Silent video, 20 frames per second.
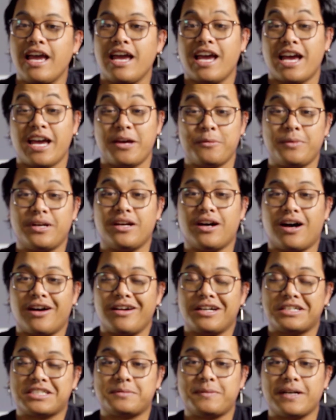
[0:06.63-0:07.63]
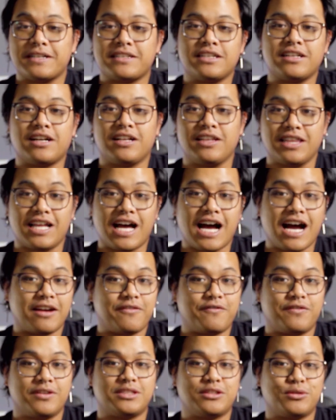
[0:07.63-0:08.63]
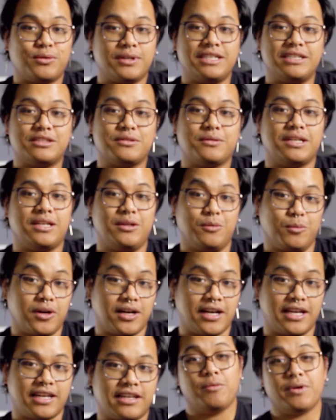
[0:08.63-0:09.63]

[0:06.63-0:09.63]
and we are expecting a lot for 2021.